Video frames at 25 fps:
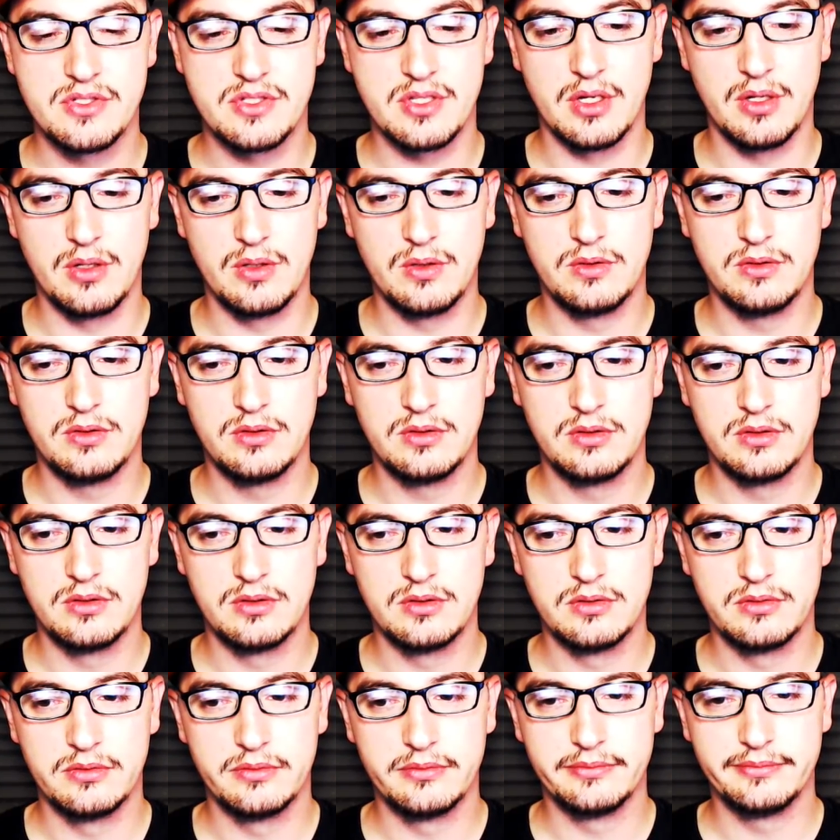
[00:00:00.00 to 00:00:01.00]
So
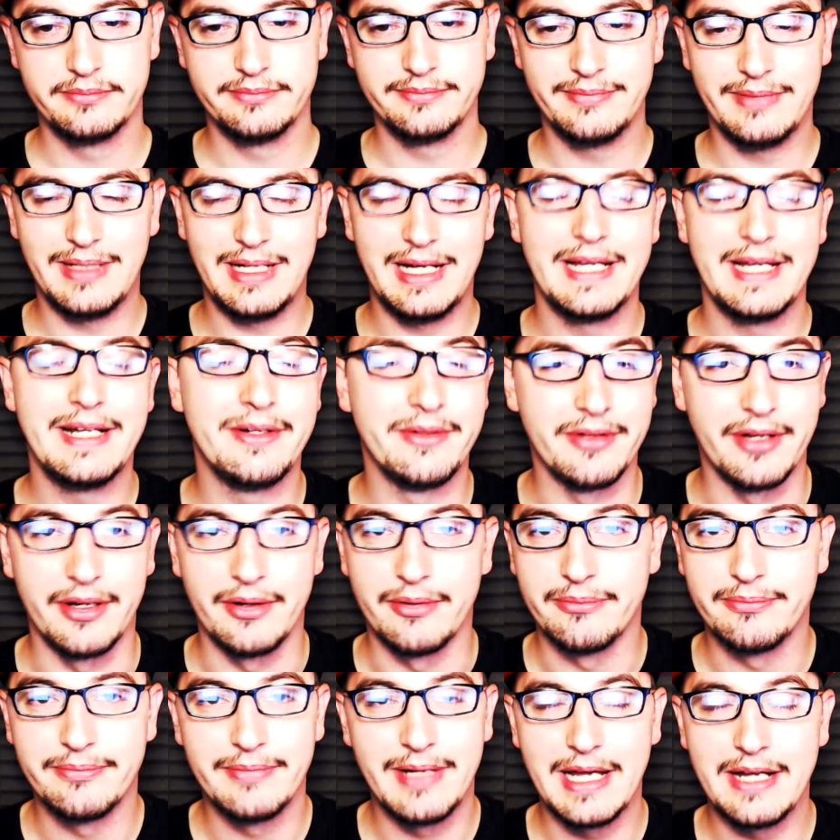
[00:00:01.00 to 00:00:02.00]
I don't
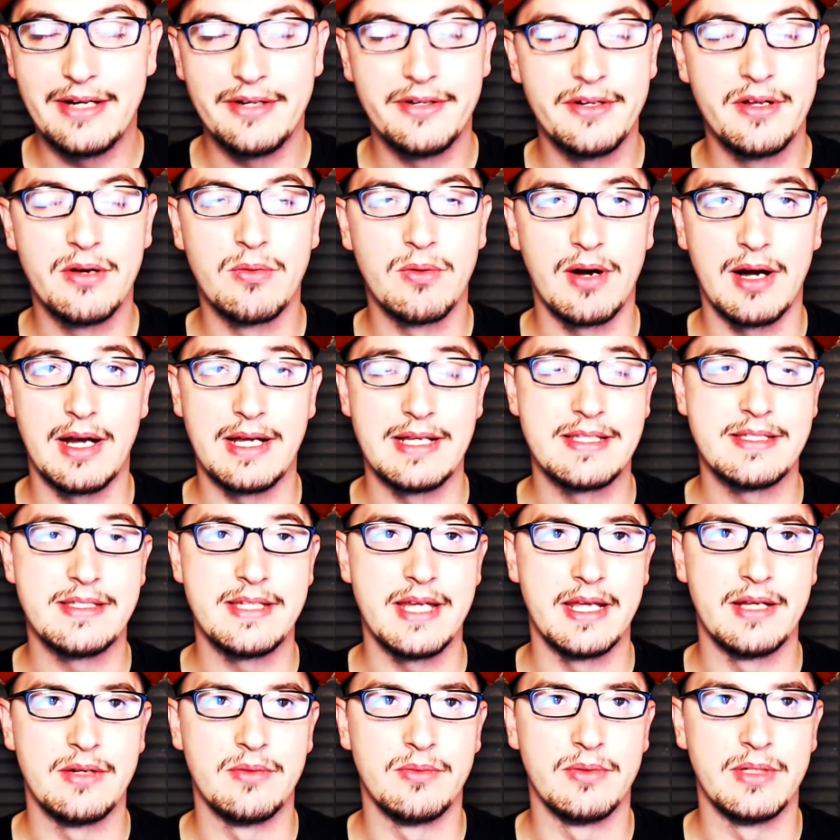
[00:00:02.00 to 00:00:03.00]
know. I don't know where I
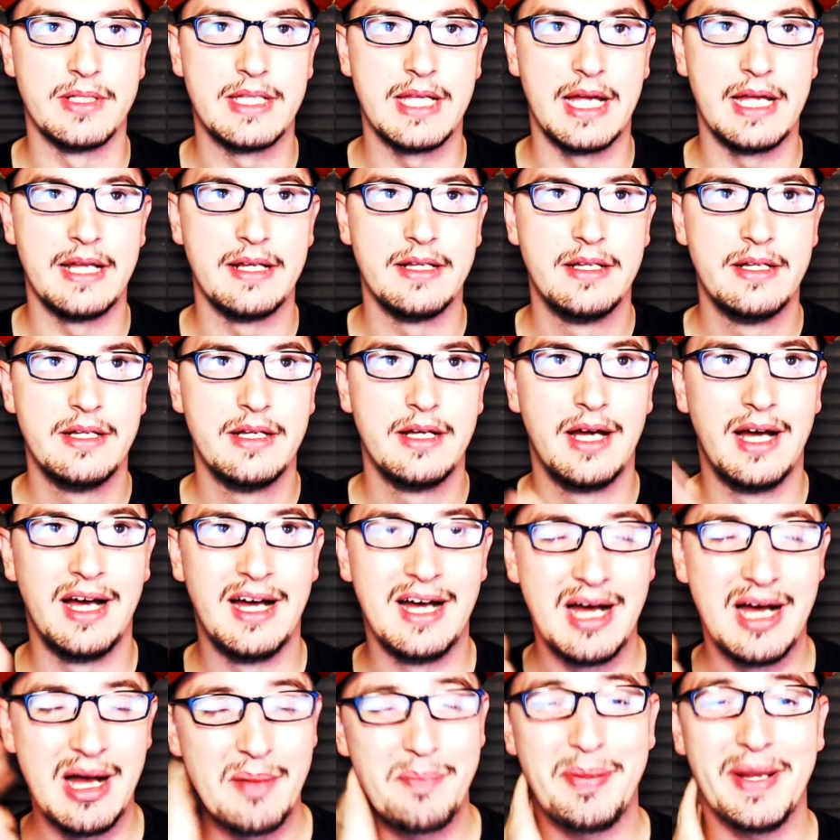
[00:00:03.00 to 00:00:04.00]
stand with that.
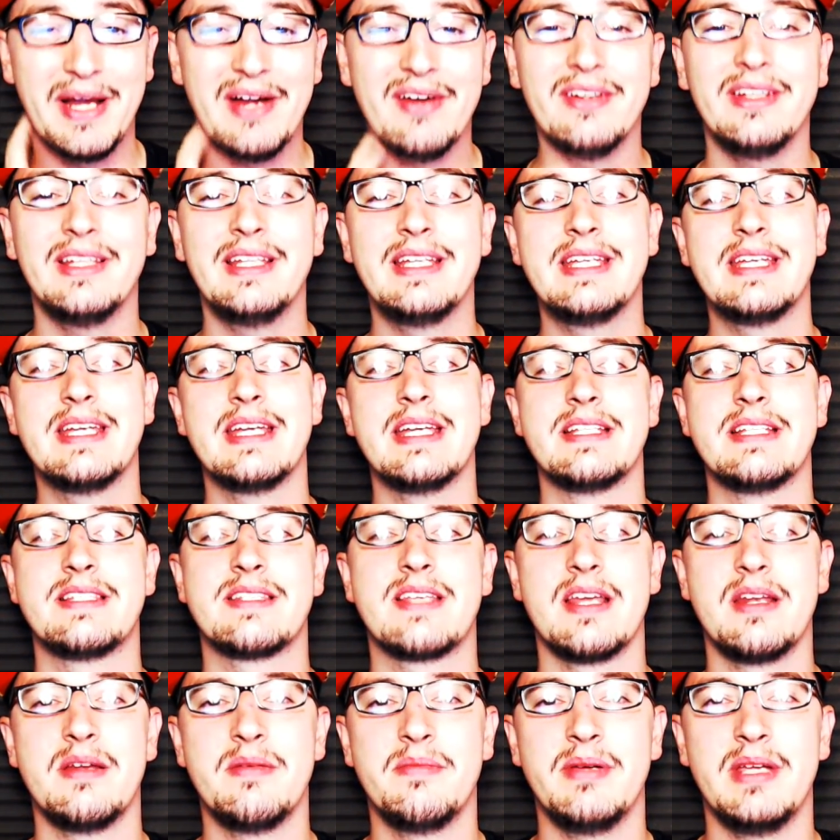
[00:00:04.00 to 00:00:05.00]
Uh, apparently it's
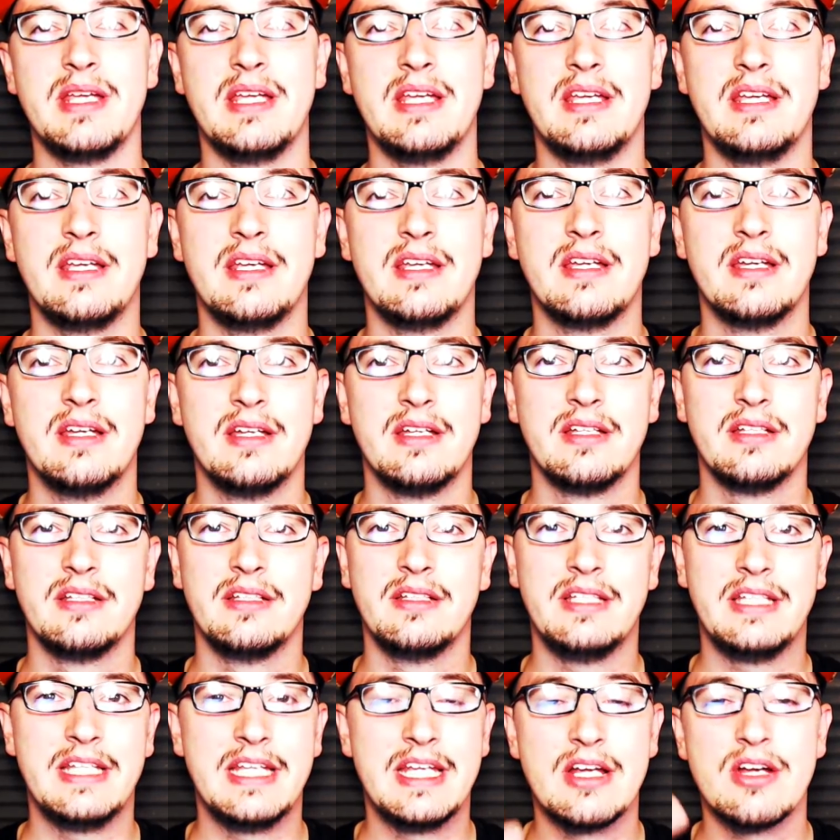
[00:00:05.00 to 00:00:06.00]
going to be
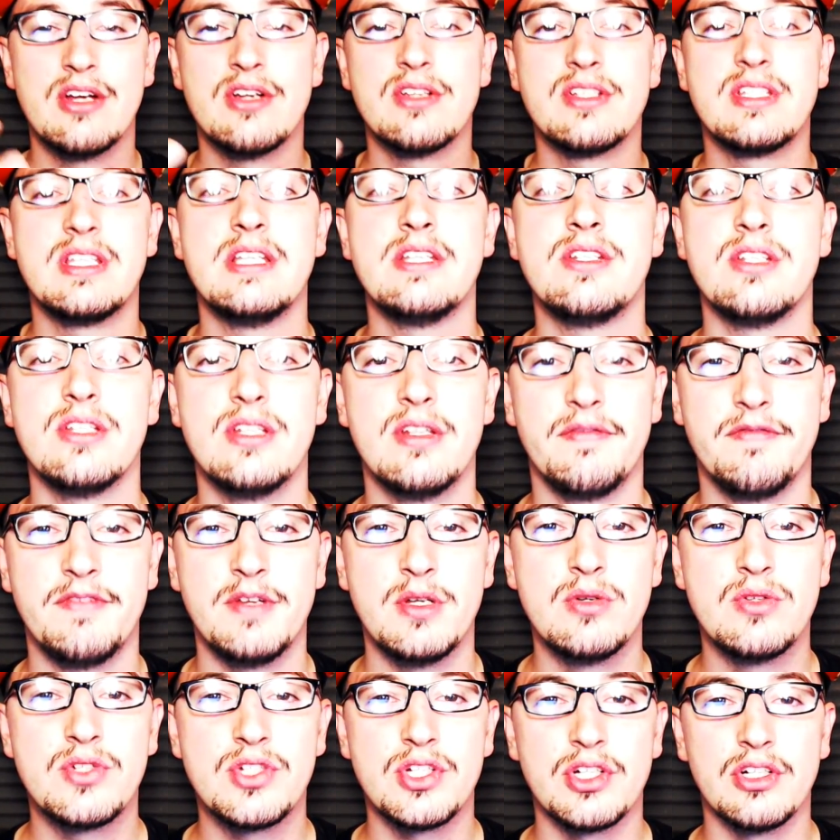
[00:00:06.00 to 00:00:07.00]
years into the
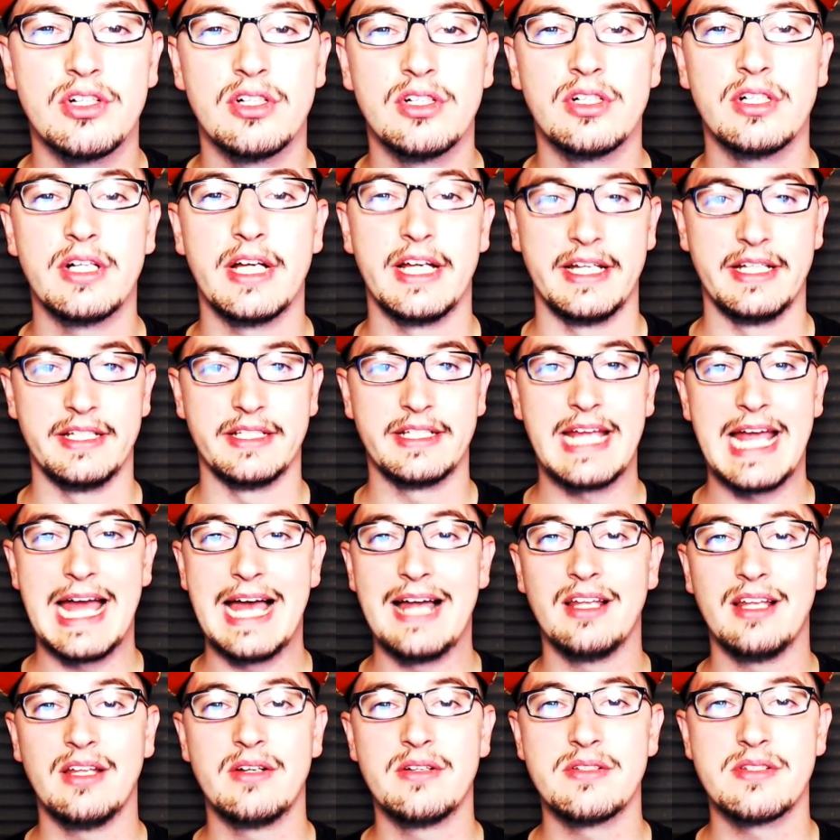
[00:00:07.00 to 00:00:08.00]
future and
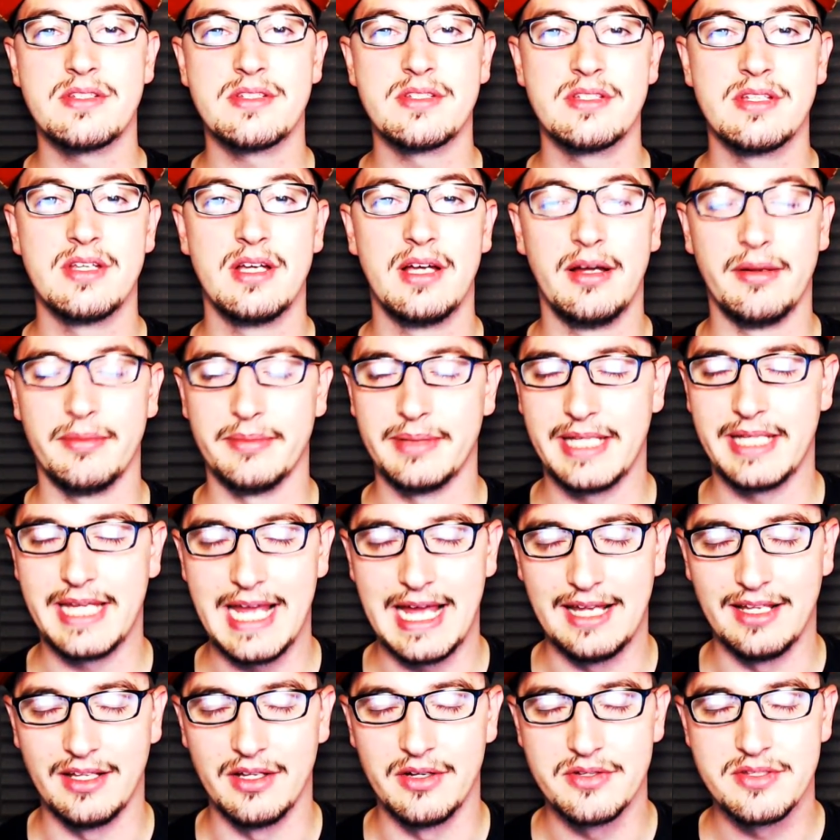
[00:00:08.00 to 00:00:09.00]
Kalos, I mean
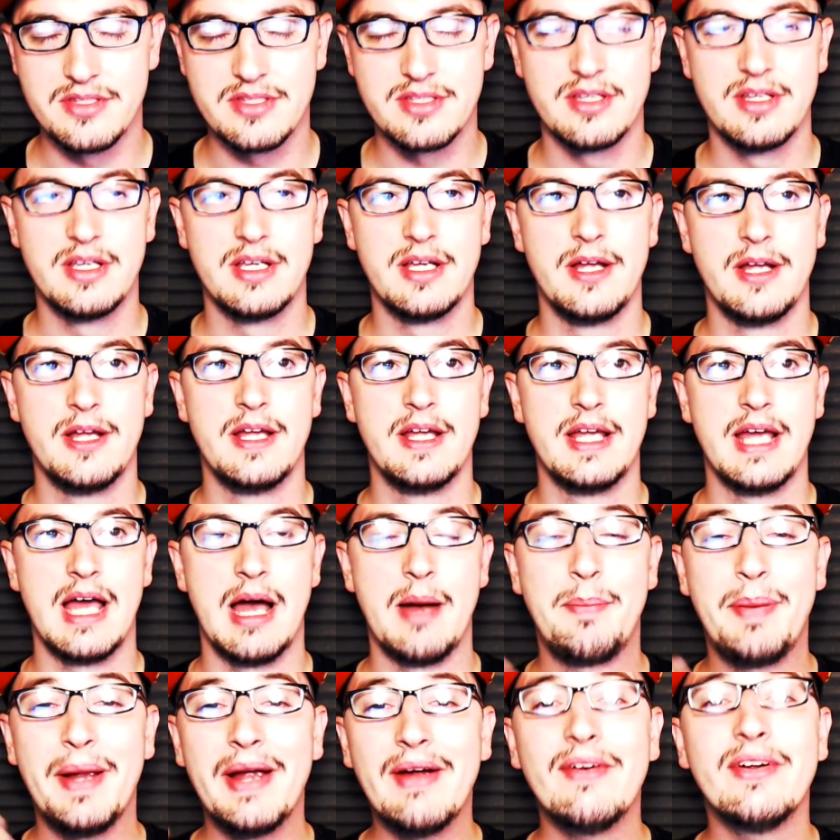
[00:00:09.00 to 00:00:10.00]
Kalos.
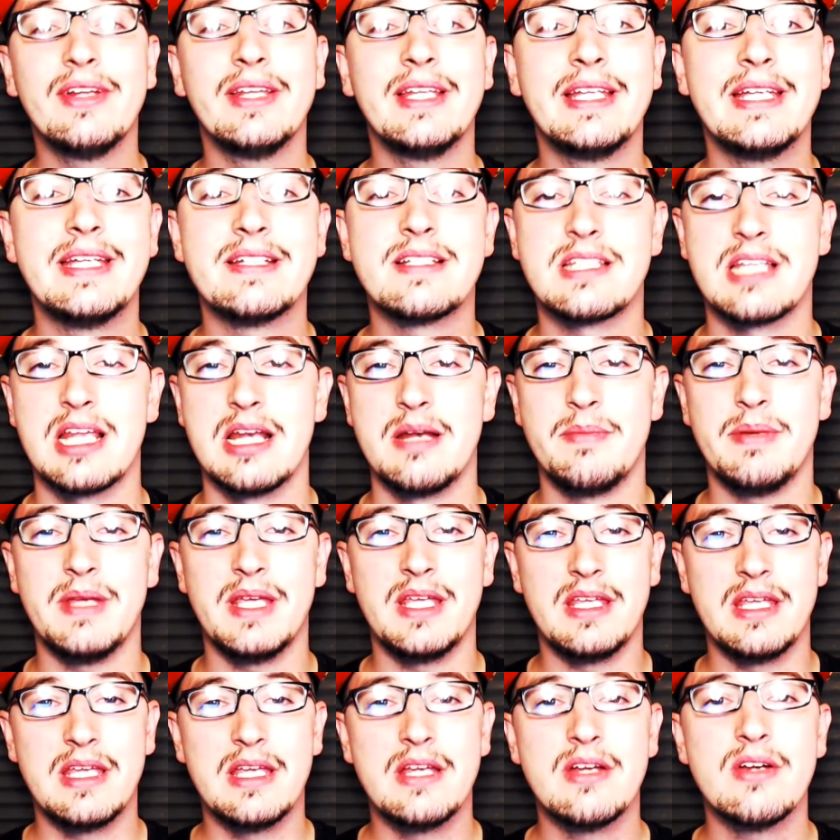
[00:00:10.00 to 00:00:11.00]
Apparently it's going to be
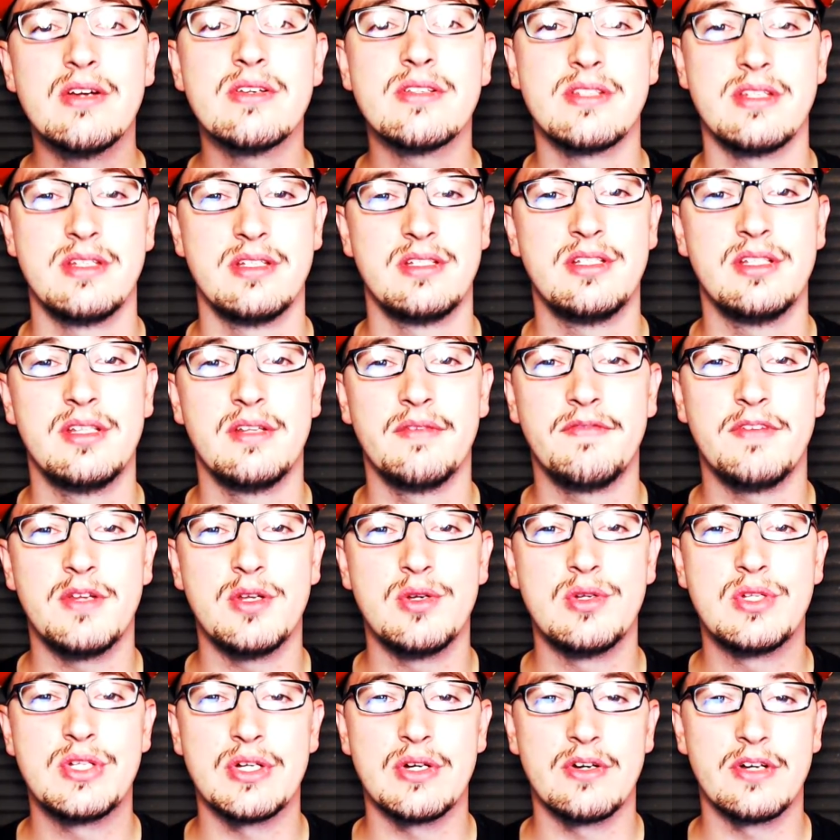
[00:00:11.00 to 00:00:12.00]
years into the
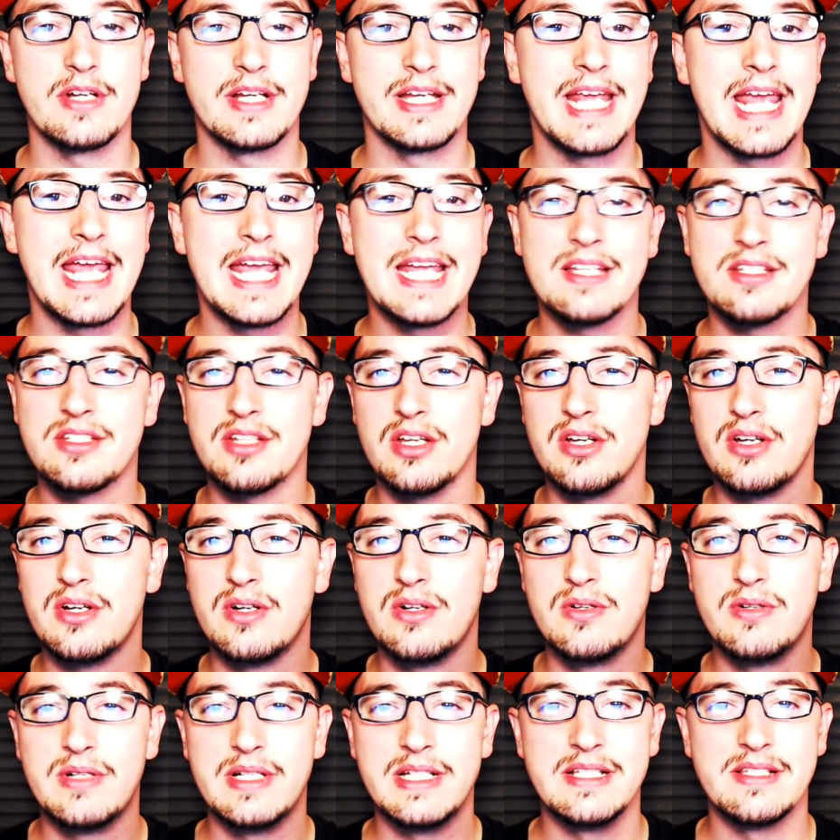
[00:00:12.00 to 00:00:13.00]
future and
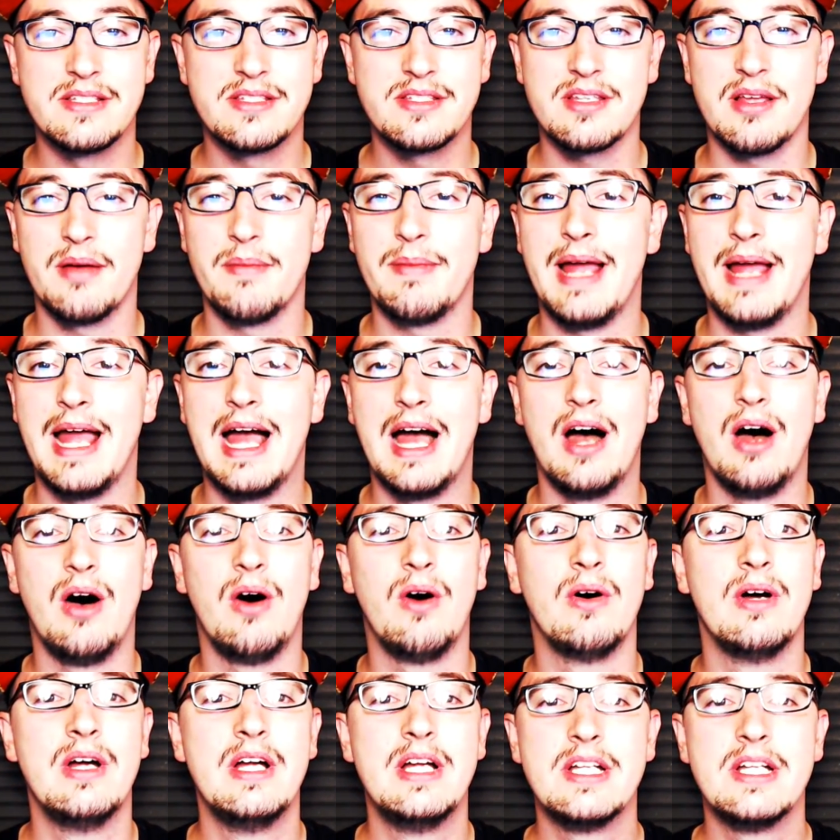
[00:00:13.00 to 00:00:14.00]
Kanto is somehow